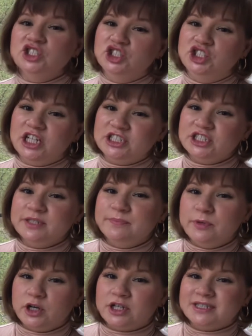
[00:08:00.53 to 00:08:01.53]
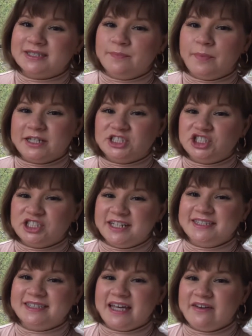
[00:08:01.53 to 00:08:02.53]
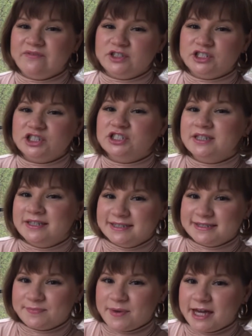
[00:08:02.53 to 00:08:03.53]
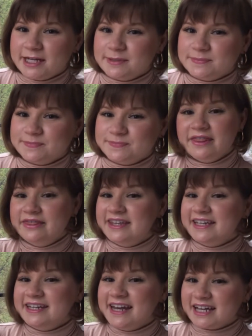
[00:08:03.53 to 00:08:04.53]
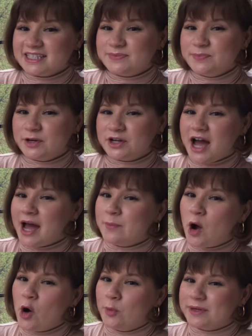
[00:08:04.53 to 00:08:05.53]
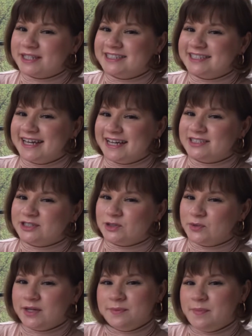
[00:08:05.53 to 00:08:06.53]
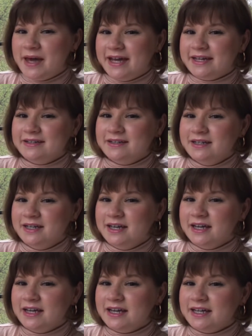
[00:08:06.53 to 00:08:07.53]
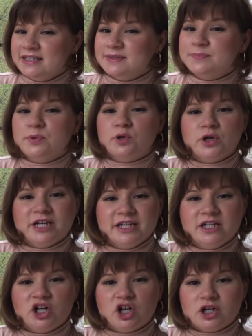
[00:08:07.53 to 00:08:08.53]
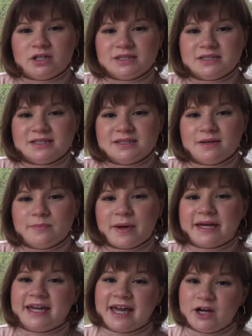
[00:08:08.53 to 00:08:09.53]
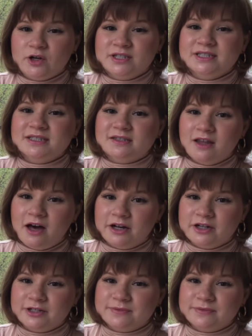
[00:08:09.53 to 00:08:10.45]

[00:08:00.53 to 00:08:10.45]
Judging Books by Shay Savage this May. The next book I'm hoping to get to in May is Pretty Girls by Karen Slaughter.